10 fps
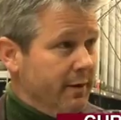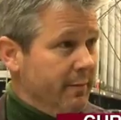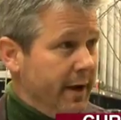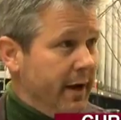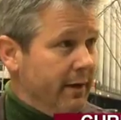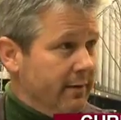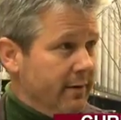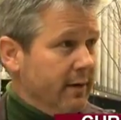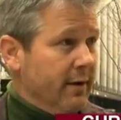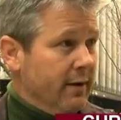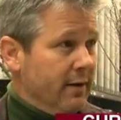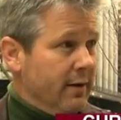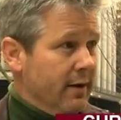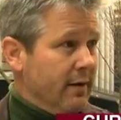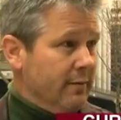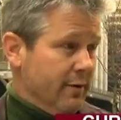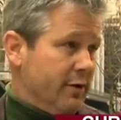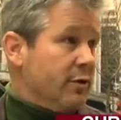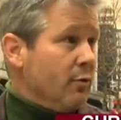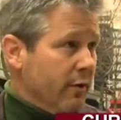the main
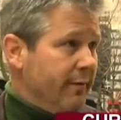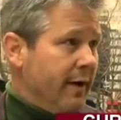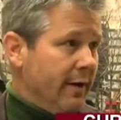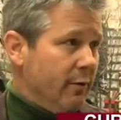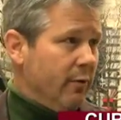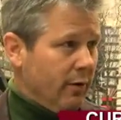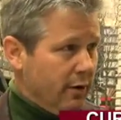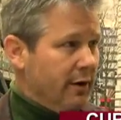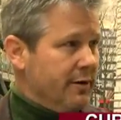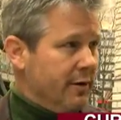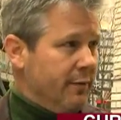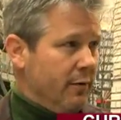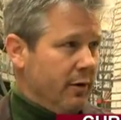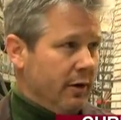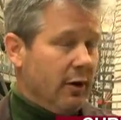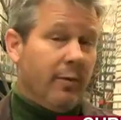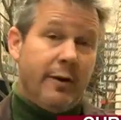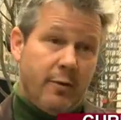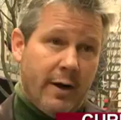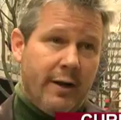store of value or currency, if you will,
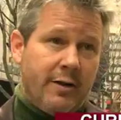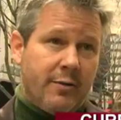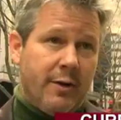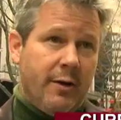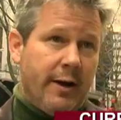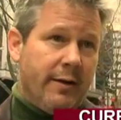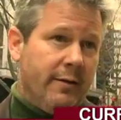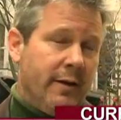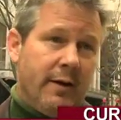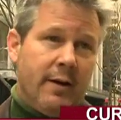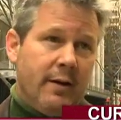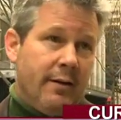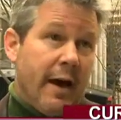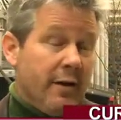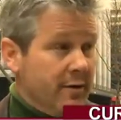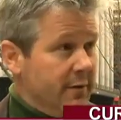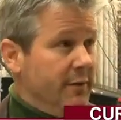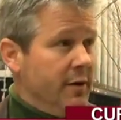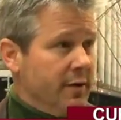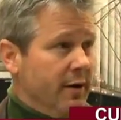globally throughout history. You had thousands
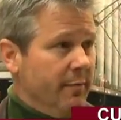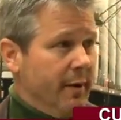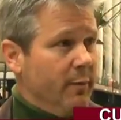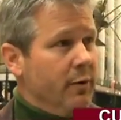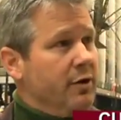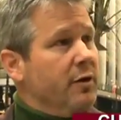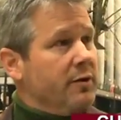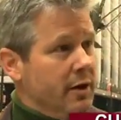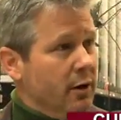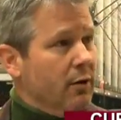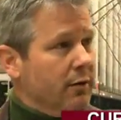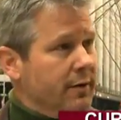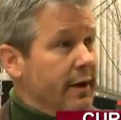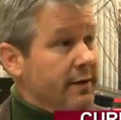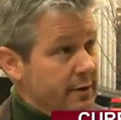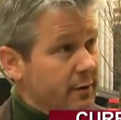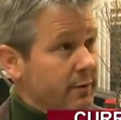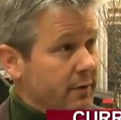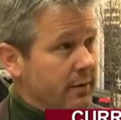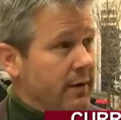of years ago, people would use gold and
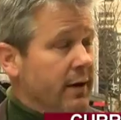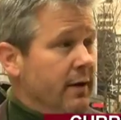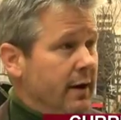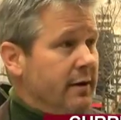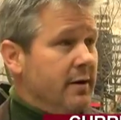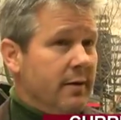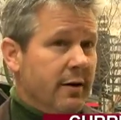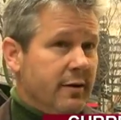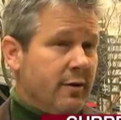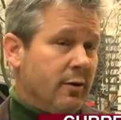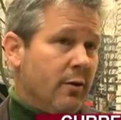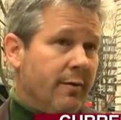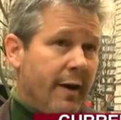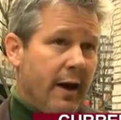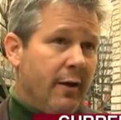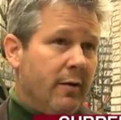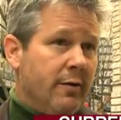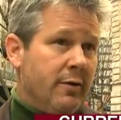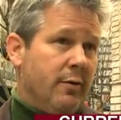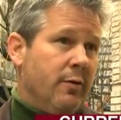silver as a store of
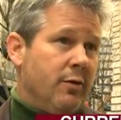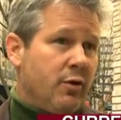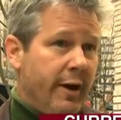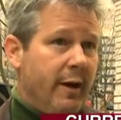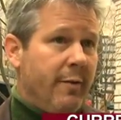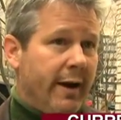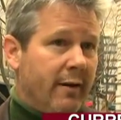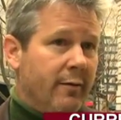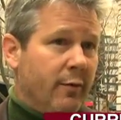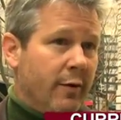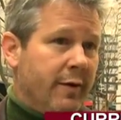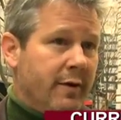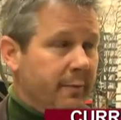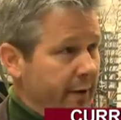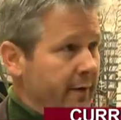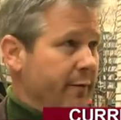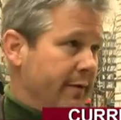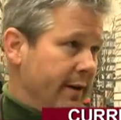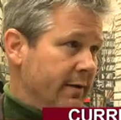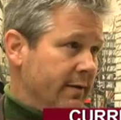value to trade back and forth and to pay for
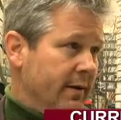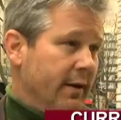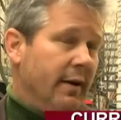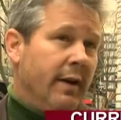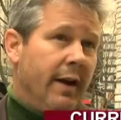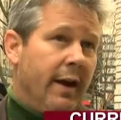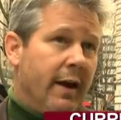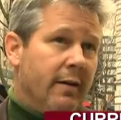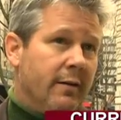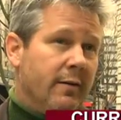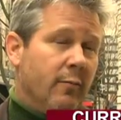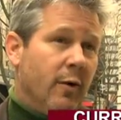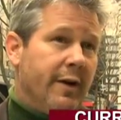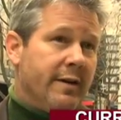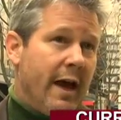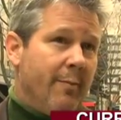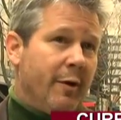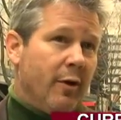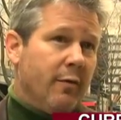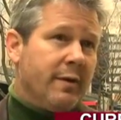things. And what has
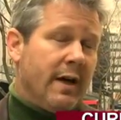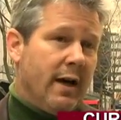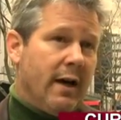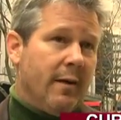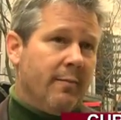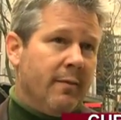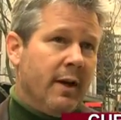happened over time,